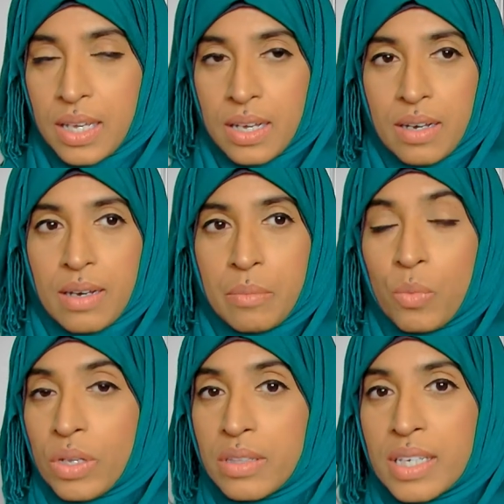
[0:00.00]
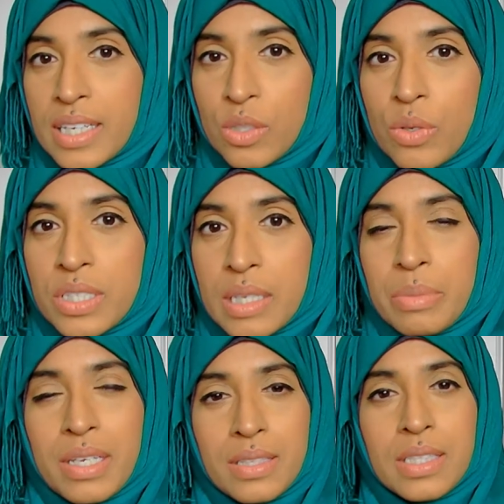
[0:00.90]
One thing I noticed that
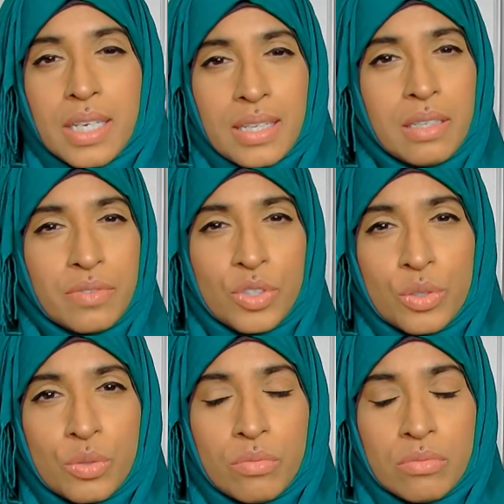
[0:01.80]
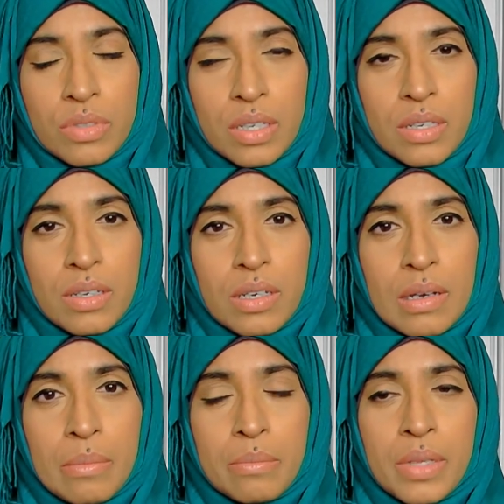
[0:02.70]
because it kind of new,
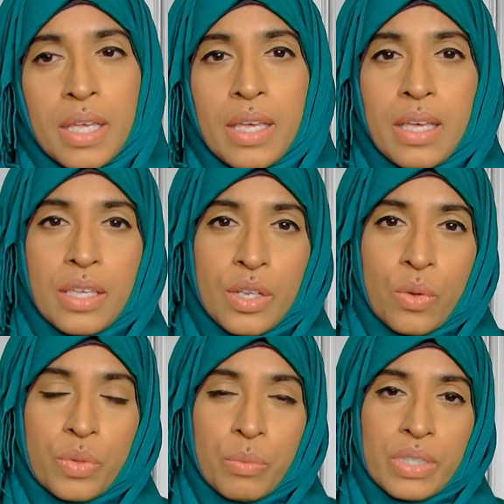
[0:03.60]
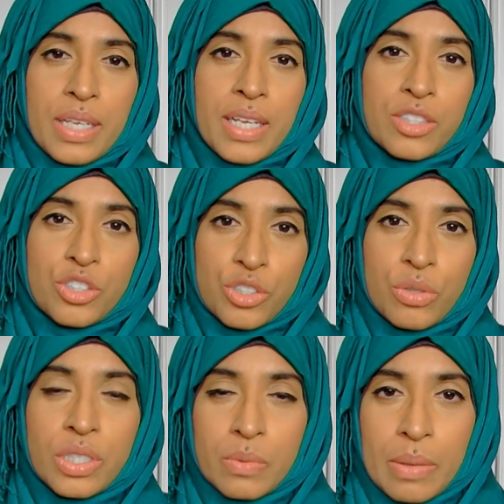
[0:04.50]
when they
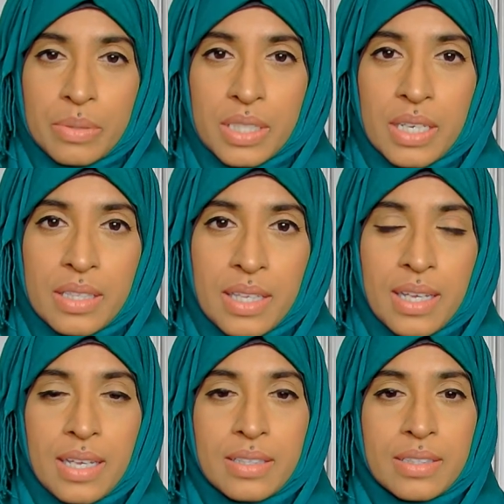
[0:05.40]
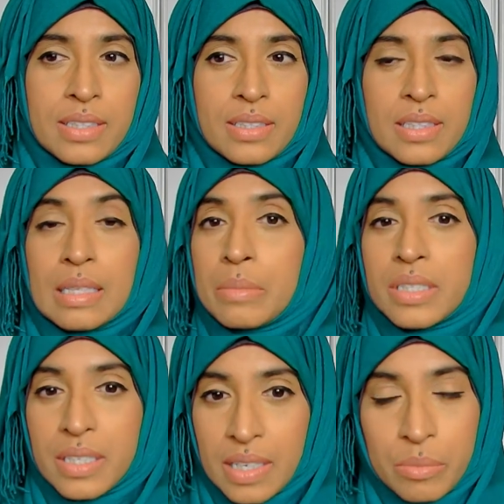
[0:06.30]
introduced the website, they had this
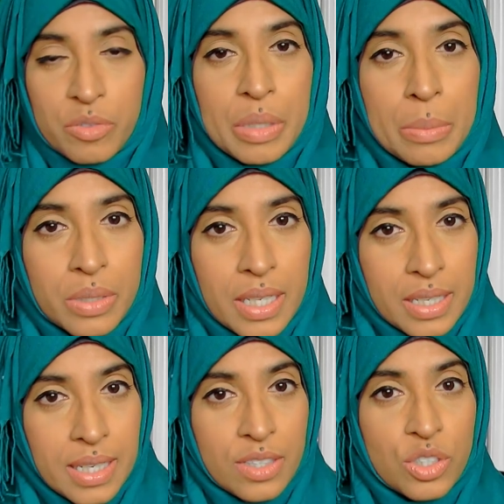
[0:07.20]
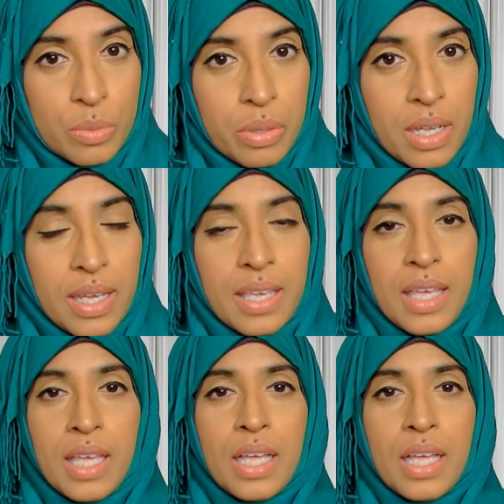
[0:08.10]
limited number of people that can actually apply.